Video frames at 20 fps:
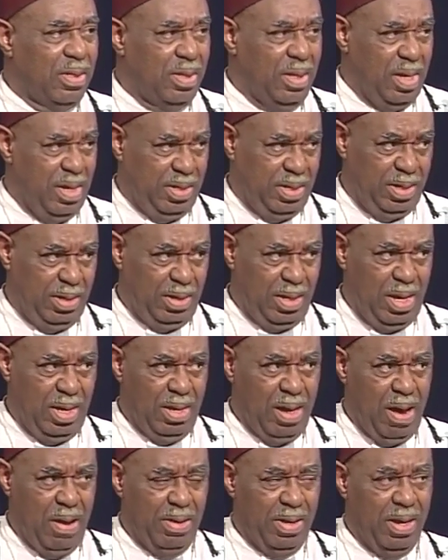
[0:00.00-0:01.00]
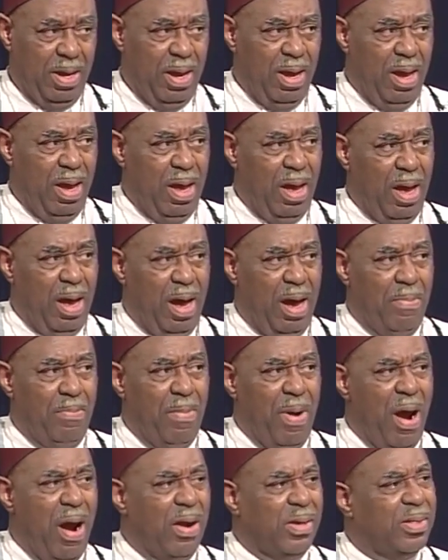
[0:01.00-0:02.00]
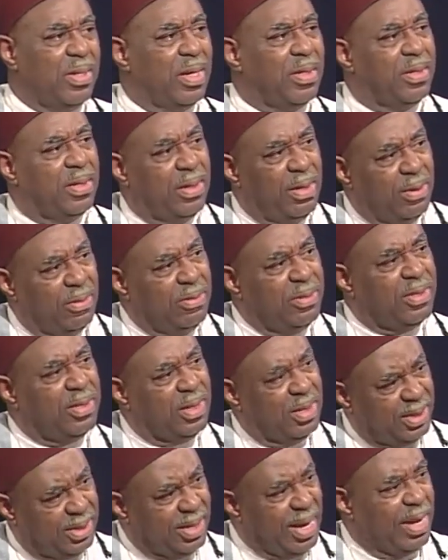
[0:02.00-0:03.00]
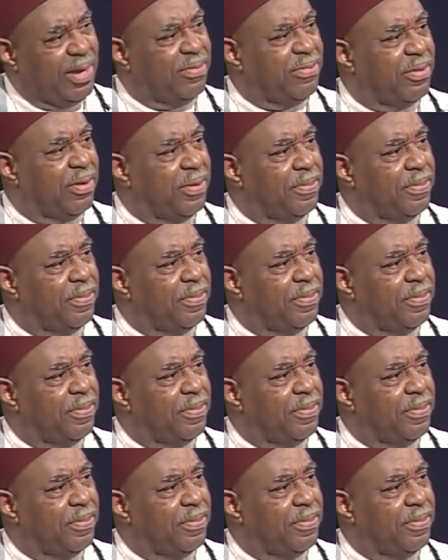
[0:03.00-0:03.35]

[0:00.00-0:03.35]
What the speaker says: as he called it, a mark that dilutes to slavery.